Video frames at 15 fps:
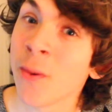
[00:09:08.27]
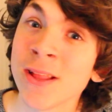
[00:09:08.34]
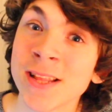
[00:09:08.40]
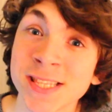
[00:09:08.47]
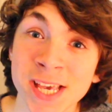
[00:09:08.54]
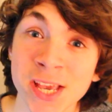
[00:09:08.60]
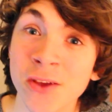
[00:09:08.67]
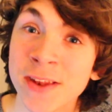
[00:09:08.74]
I
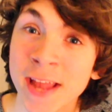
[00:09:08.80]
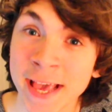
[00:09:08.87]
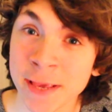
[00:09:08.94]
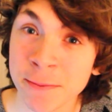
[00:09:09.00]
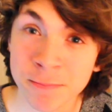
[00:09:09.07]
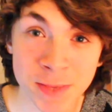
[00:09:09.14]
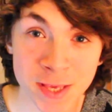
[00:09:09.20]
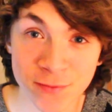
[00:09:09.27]
won't say your
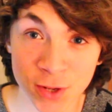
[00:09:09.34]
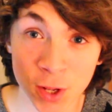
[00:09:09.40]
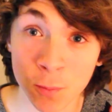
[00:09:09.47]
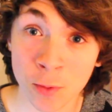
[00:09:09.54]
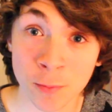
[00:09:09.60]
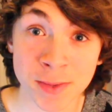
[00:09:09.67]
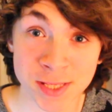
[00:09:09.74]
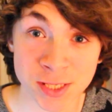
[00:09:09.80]
name if you
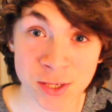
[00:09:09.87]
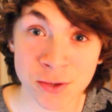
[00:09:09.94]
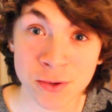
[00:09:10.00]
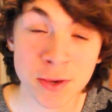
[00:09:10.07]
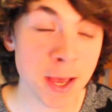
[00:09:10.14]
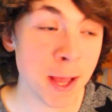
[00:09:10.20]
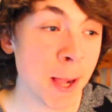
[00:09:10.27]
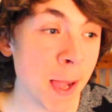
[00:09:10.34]
don't want me to,